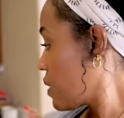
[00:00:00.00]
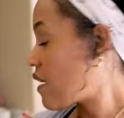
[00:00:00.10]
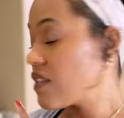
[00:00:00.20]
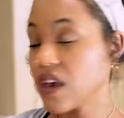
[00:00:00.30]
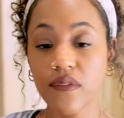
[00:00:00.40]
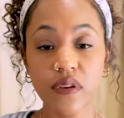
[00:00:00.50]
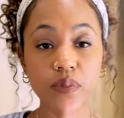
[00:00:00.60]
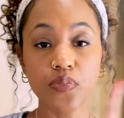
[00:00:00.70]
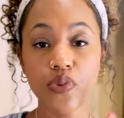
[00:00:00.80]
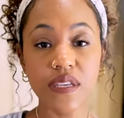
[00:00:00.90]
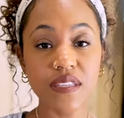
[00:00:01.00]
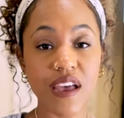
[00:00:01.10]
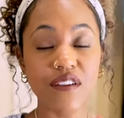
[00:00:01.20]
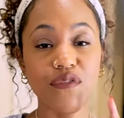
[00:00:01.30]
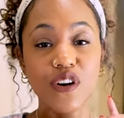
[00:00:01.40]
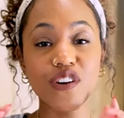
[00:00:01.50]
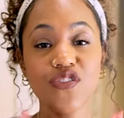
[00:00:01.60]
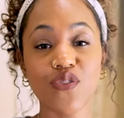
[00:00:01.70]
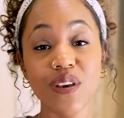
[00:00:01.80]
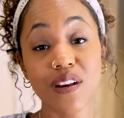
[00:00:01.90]
We have the oven preset for
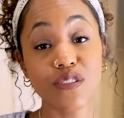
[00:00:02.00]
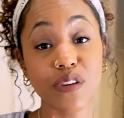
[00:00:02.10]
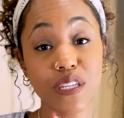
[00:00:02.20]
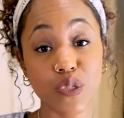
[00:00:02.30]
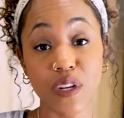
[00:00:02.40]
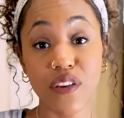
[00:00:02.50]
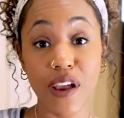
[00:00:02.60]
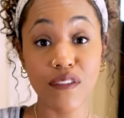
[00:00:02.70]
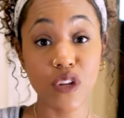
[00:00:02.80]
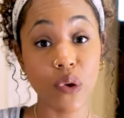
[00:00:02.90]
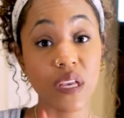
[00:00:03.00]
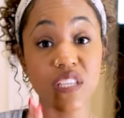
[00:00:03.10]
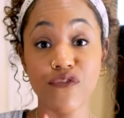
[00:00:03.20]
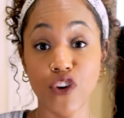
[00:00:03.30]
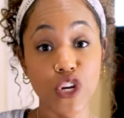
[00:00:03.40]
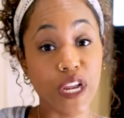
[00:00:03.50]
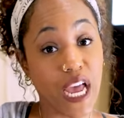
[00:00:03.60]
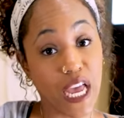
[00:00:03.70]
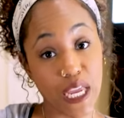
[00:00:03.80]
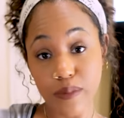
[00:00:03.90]
325 degrees
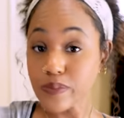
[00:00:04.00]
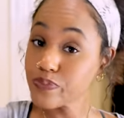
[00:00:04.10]
Fahrenheit.